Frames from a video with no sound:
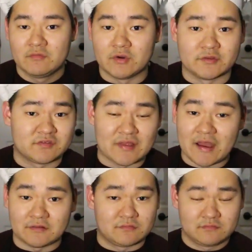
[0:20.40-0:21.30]
Well, it's
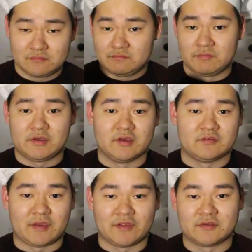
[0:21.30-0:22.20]
not,
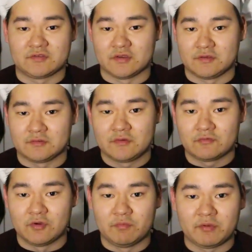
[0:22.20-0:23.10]
because I like to
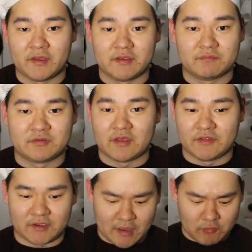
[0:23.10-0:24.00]
role play and pretend
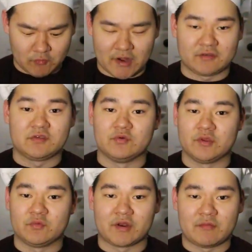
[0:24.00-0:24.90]
like I'm in
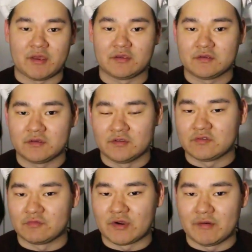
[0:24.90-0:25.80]
Ratatouille when I make
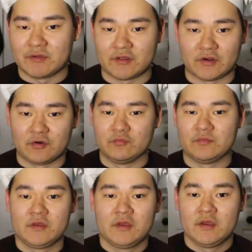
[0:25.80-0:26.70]
instant ramen at home.
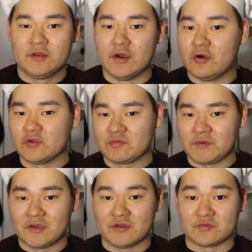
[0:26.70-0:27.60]
No, it's
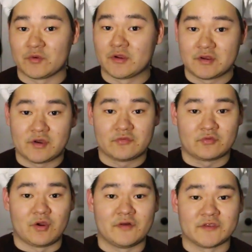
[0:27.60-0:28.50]
because we're gonna go
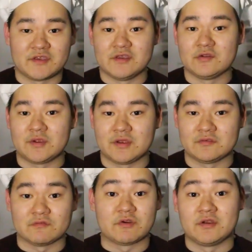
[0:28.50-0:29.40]
through all the key
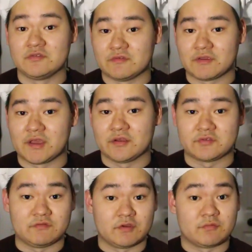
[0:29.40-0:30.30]
ingredients of Guardians of the
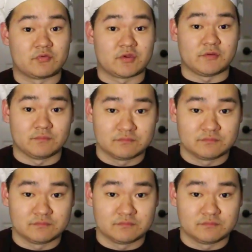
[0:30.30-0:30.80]
Galaxy Volume 3.